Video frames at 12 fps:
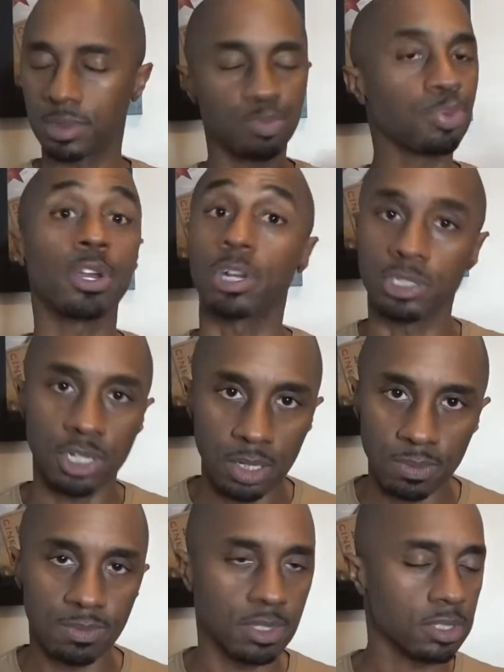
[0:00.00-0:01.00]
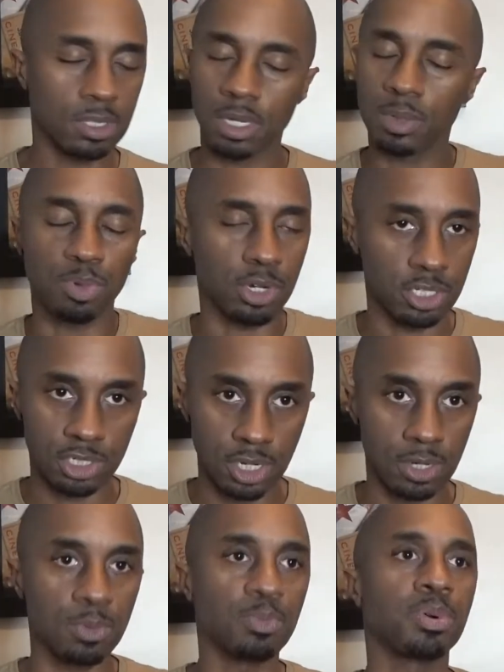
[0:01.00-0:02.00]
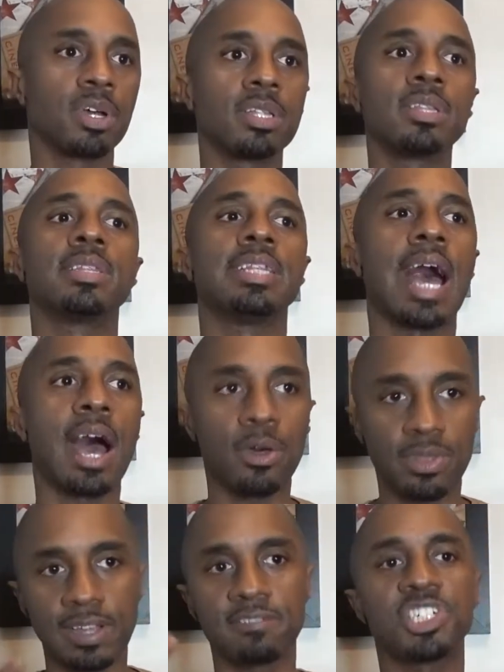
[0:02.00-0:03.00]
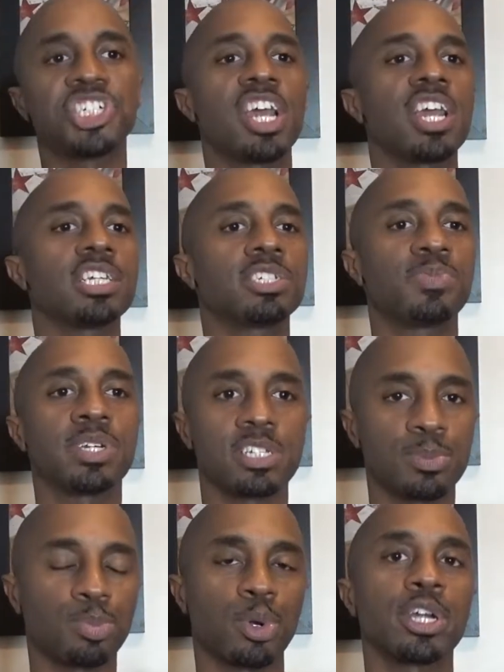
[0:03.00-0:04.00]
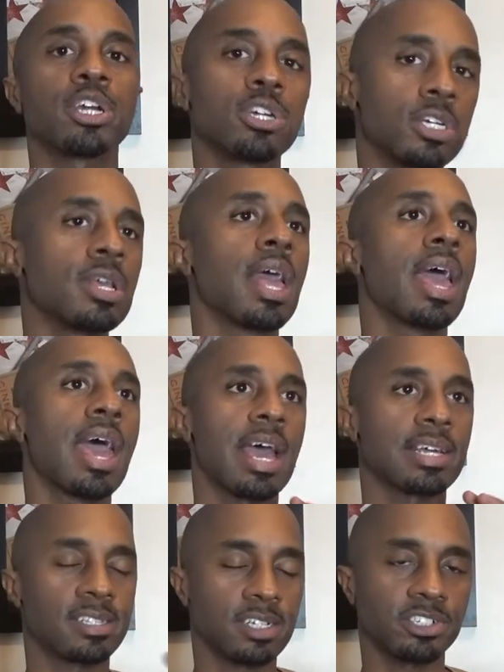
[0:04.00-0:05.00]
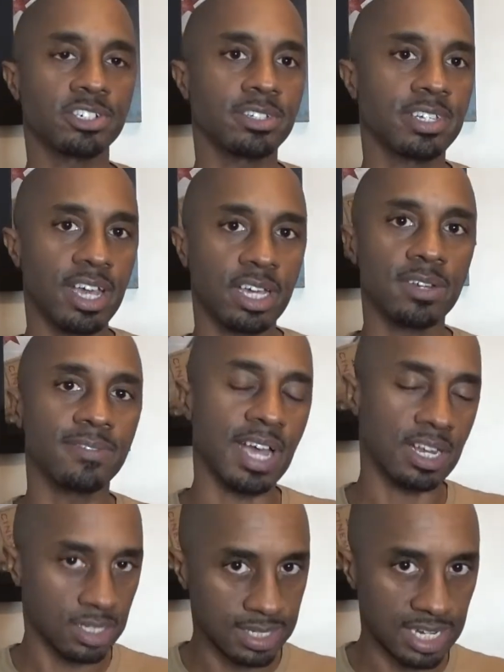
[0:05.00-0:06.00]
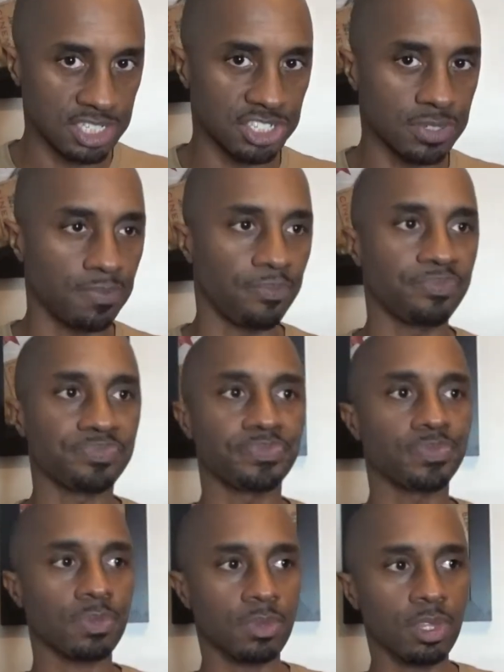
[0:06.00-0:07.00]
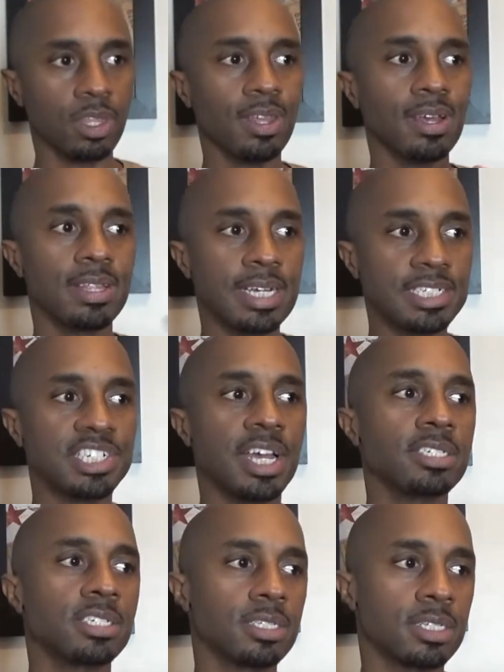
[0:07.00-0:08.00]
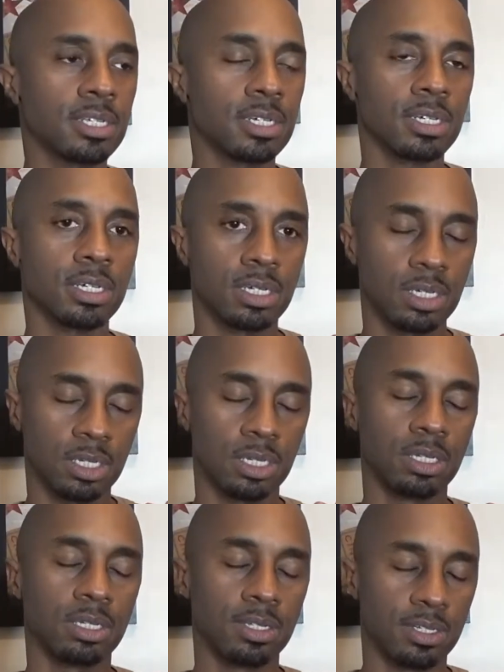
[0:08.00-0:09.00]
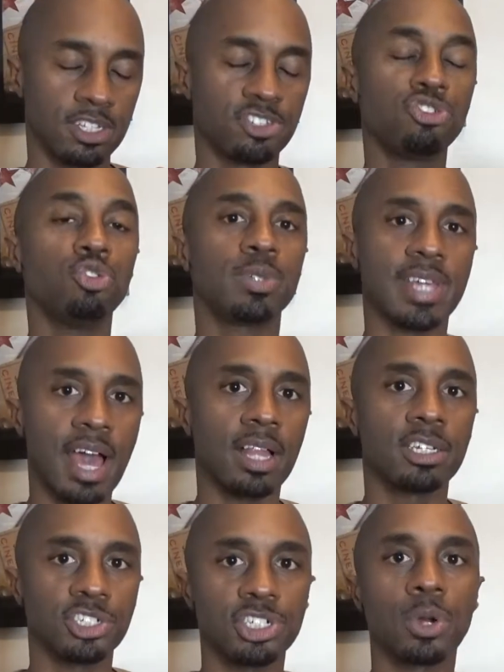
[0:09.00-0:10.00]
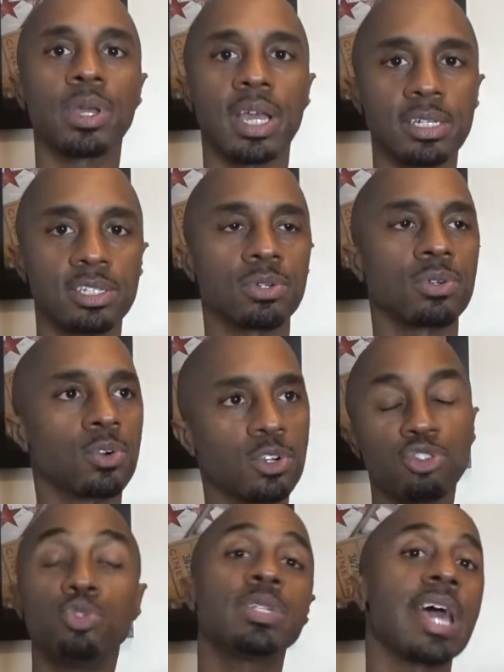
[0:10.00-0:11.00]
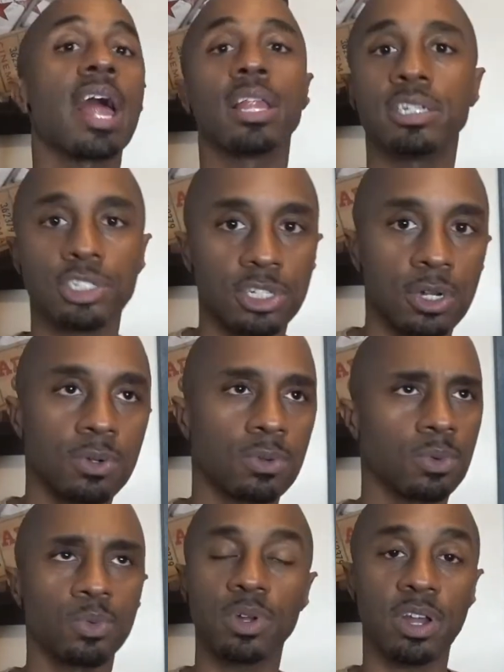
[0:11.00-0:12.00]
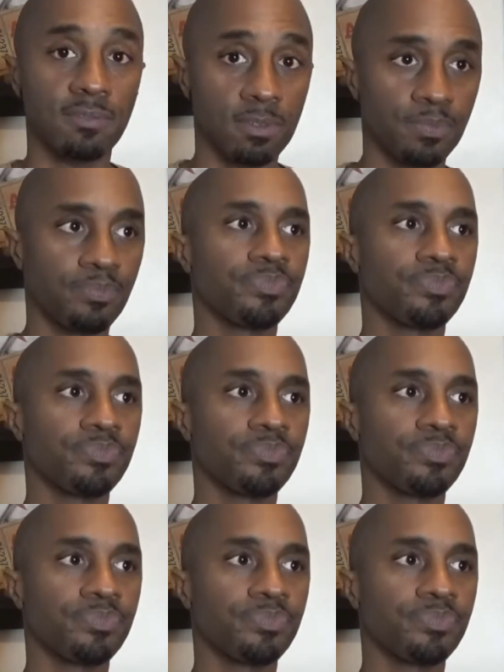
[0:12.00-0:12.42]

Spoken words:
Bringer show. It's all a bringer show. But now they've changed, because bringer has such a negative connotation, they change it to it's new talent showcase or new talent show, whatever.